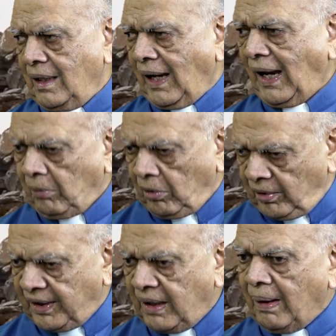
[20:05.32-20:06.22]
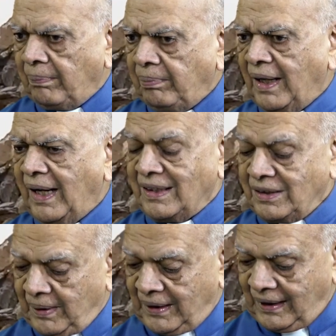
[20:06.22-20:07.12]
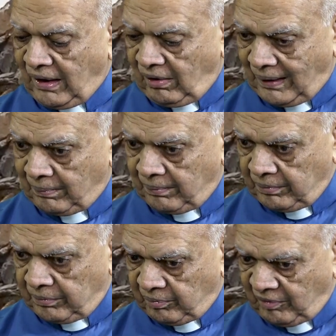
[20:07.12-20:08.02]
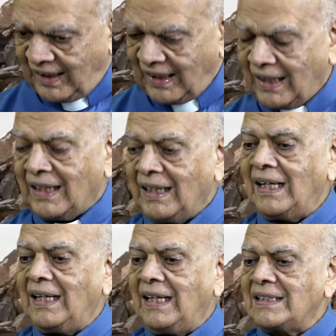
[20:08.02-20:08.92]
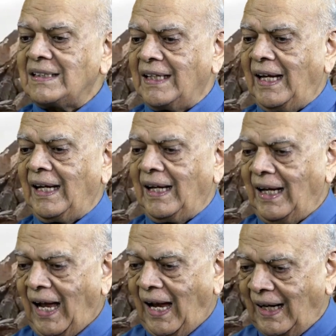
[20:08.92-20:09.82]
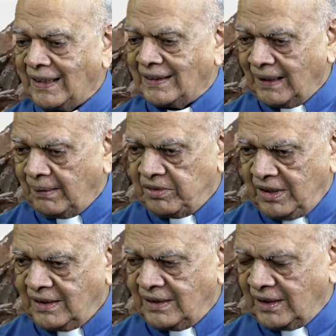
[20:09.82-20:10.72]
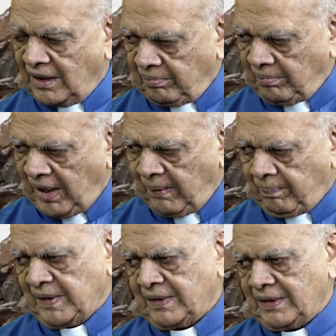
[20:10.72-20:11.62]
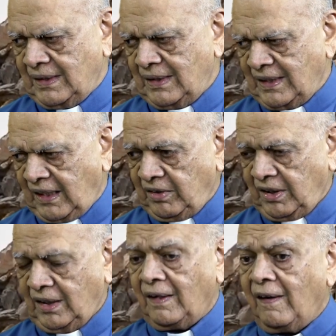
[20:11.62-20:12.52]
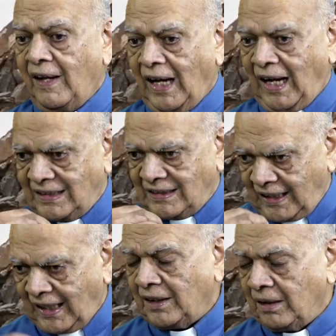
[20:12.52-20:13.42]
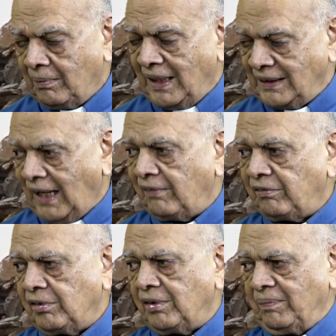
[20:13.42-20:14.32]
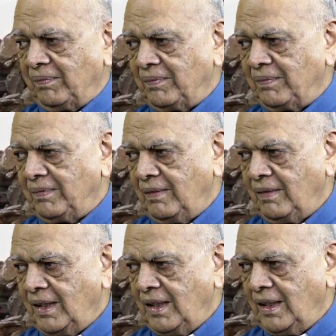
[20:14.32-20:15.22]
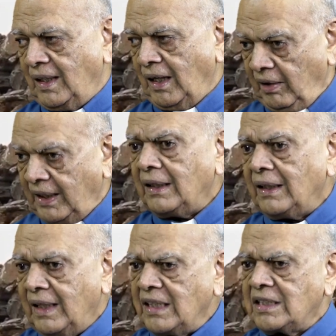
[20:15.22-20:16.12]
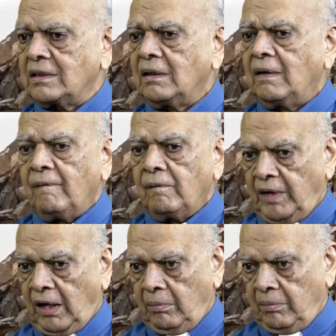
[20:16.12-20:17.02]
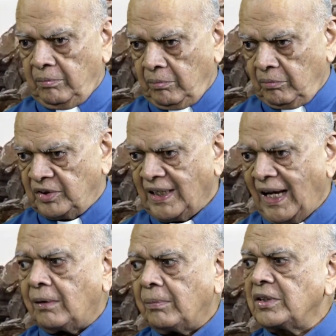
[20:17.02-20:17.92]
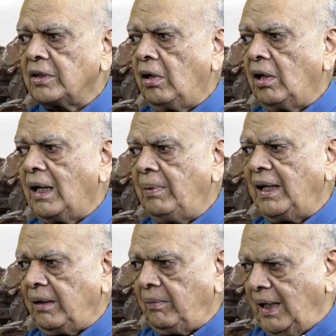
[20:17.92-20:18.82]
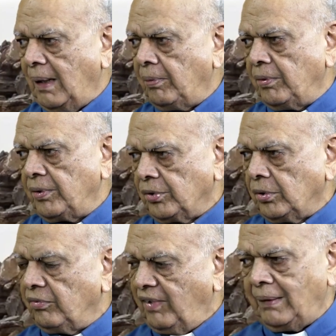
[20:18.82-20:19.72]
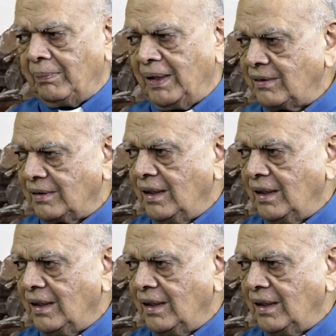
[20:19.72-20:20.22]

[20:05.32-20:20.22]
I am already baptized, but now I am very clearly saying, I accept Jesus as my personal Savior. I surrender my life to him. Now, in this, Now, sacraments and all are building me up also very much.